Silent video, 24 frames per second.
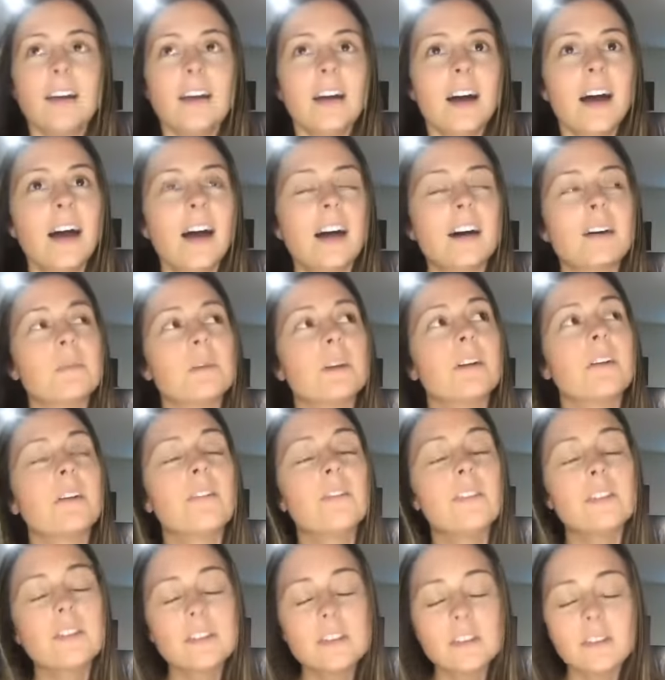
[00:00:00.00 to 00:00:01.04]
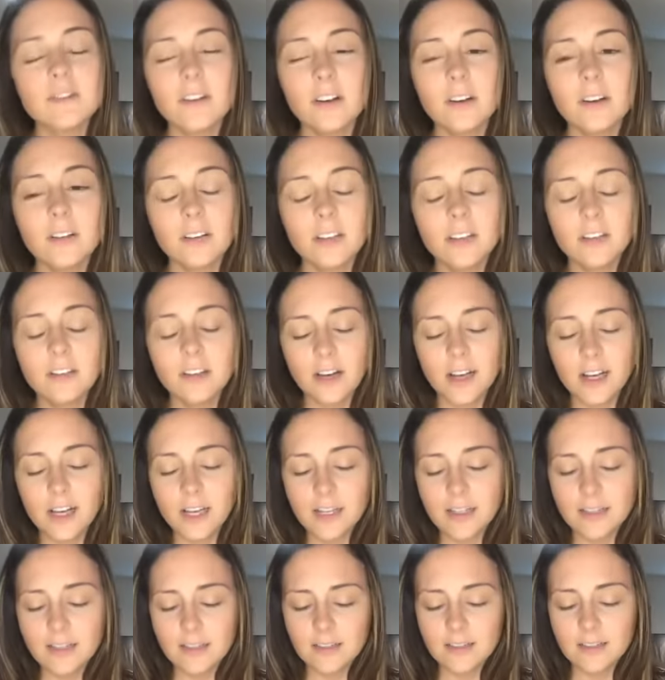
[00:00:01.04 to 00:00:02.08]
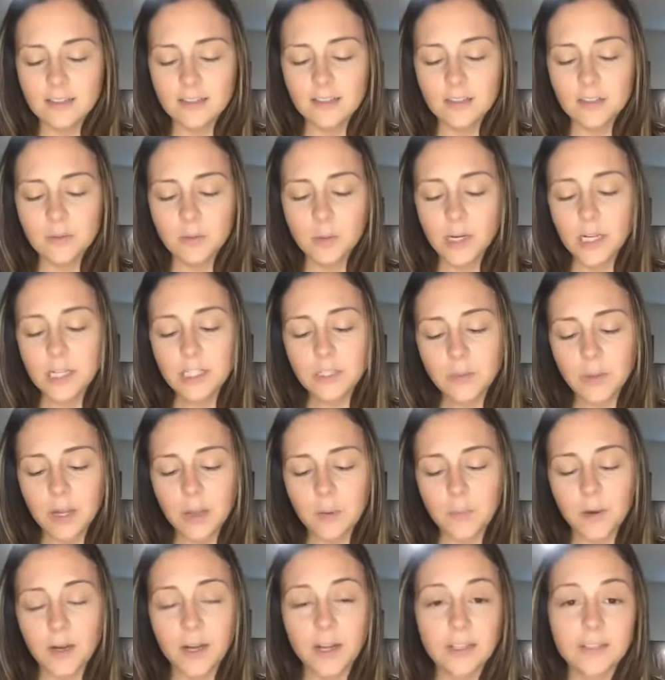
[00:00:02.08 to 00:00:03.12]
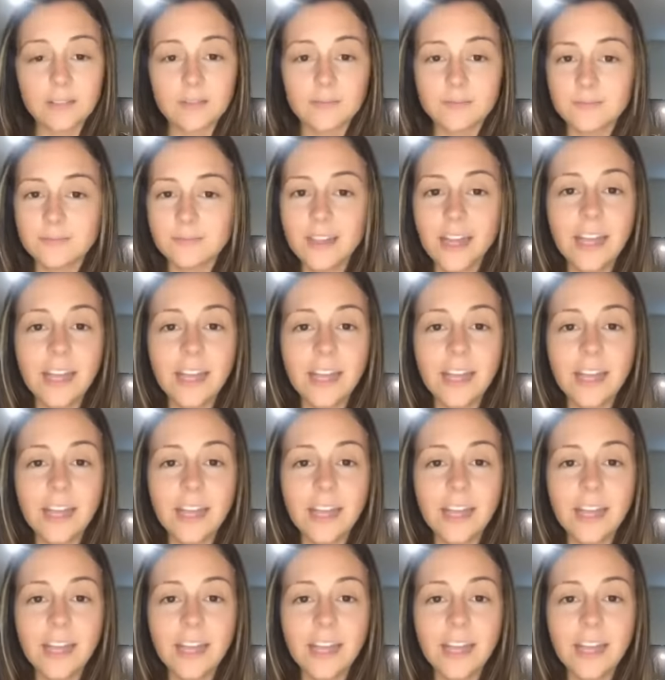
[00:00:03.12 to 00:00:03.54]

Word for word: um, first of all, you guys, 2021.